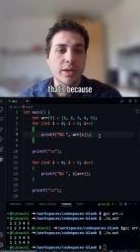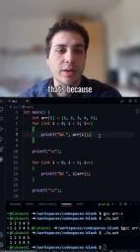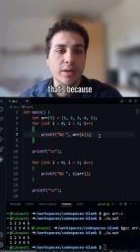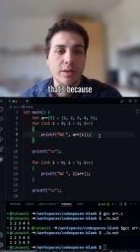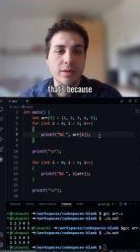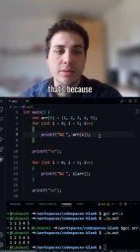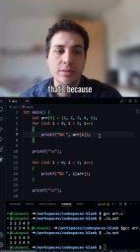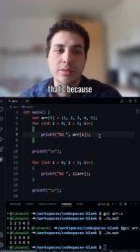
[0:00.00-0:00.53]

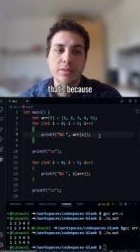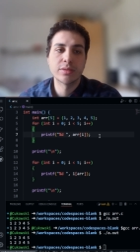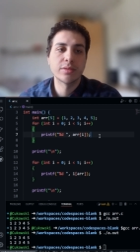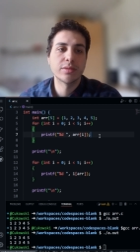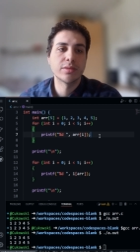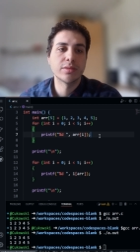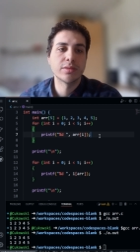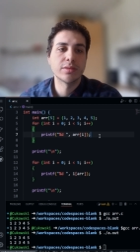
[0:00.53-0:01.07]

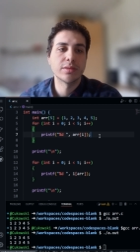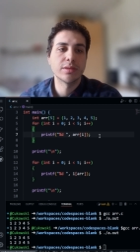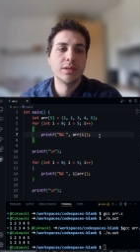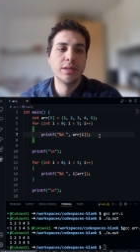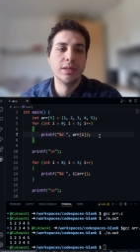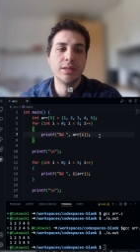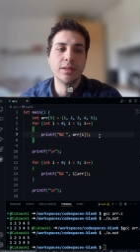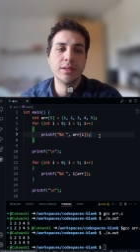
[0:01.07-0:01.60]
because
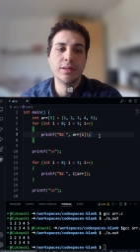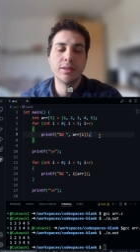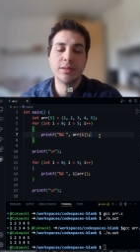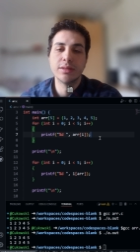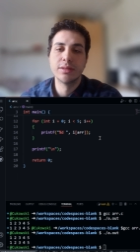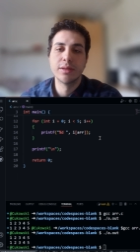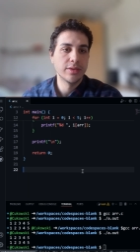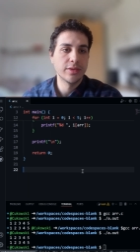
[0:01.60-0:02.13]
in
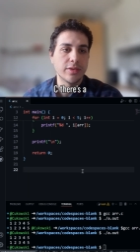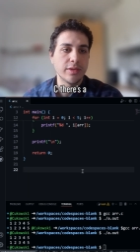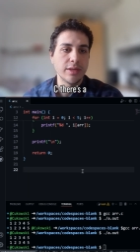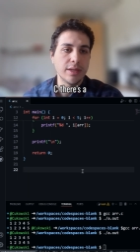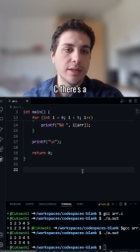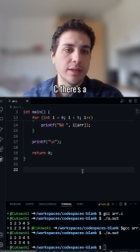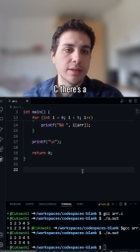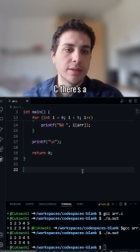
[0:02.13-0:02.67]

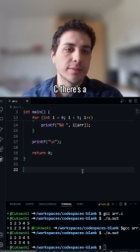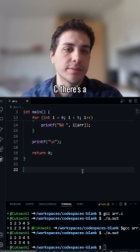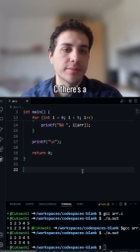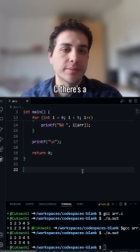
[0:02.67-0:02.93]
C,